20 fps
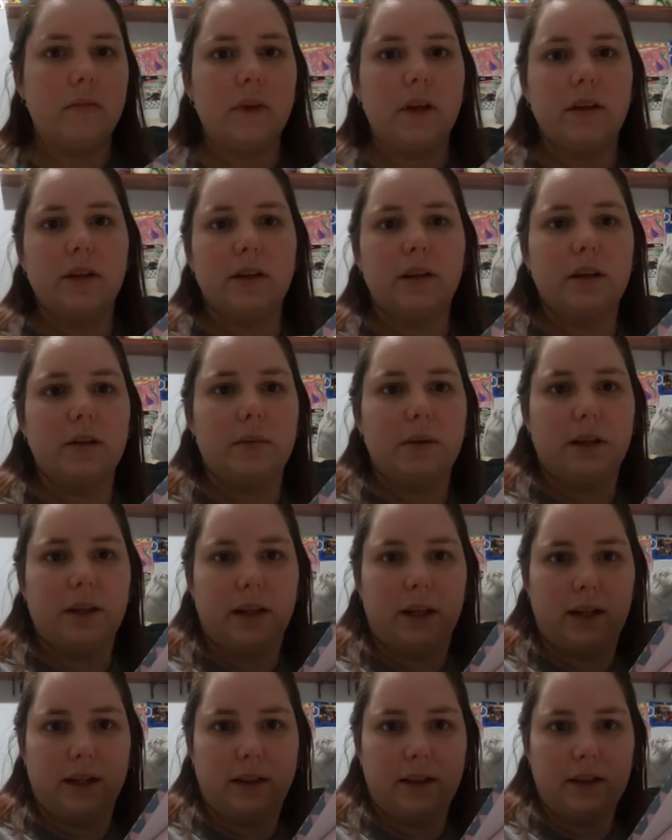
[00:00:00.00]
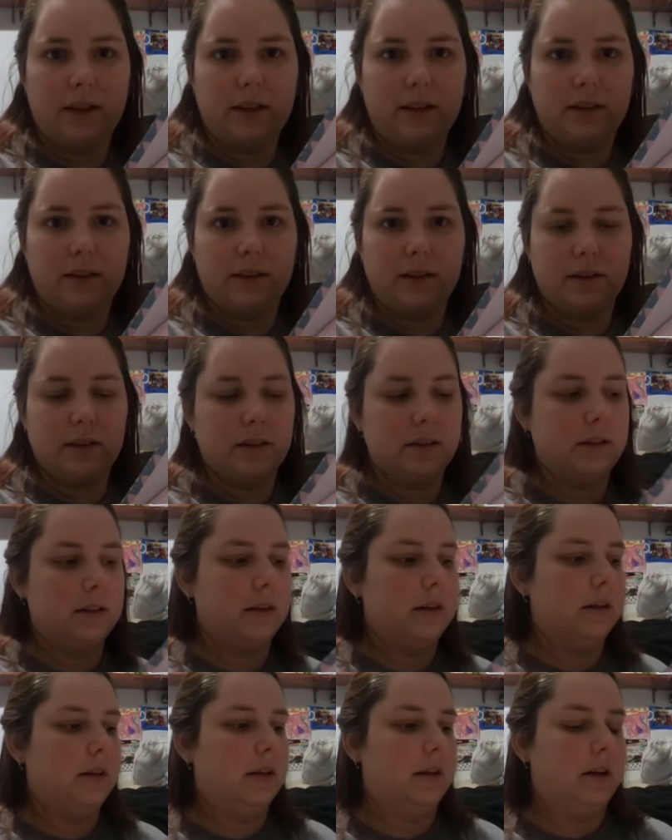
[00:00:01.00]
It's going to be like this.
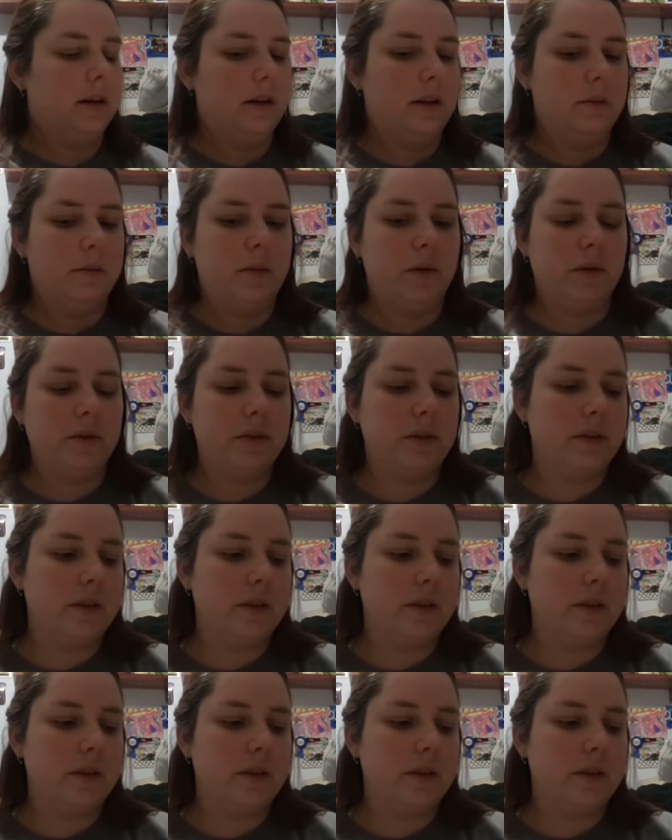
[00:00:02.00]
Most